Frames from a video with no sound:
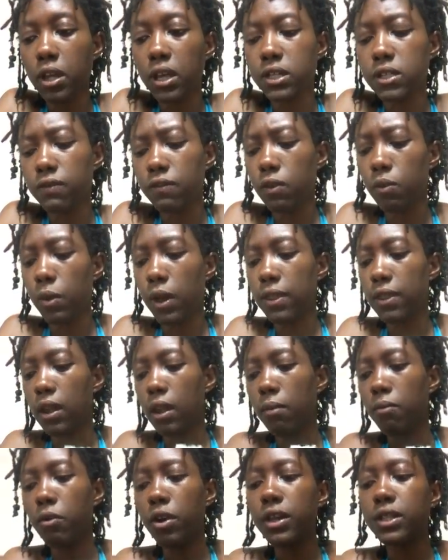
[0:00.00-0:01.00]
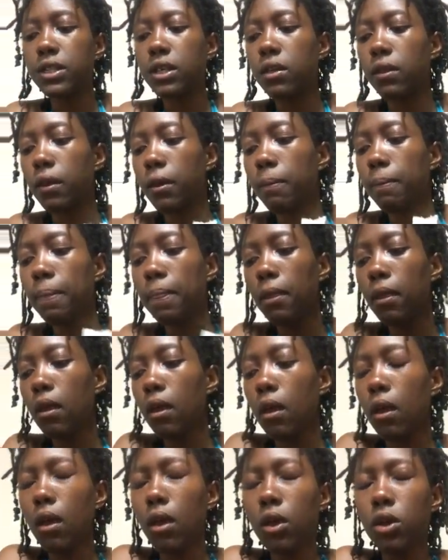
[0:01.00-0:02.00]
because of the way that I'm raising them.
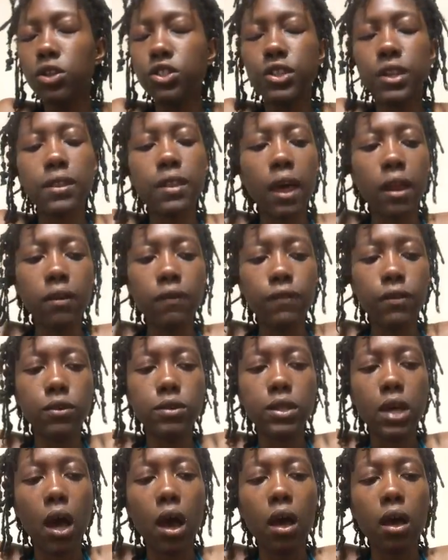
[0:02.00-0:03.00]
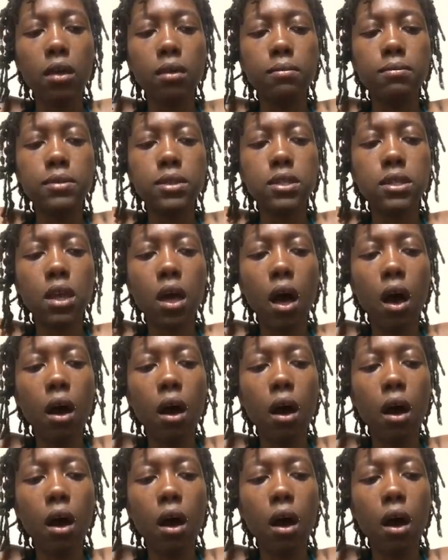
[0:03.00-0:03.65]
She said that a few times.